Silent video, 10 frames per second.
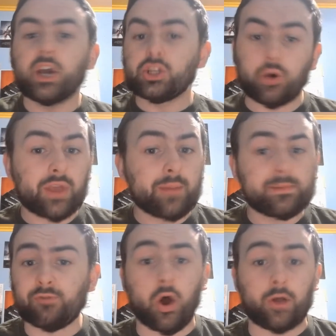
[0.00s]
Don't get me
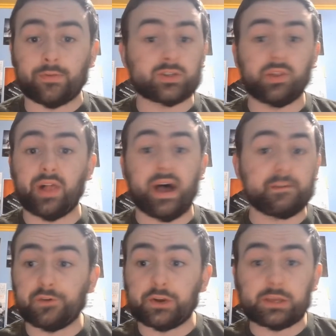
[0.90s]
wrong, there's a lot
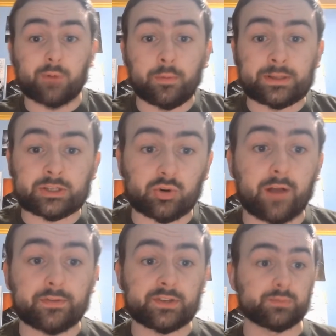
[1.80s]
of funny moments
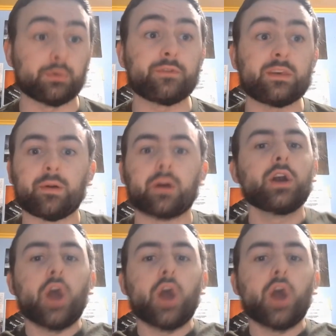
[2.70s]
throughout this movie, but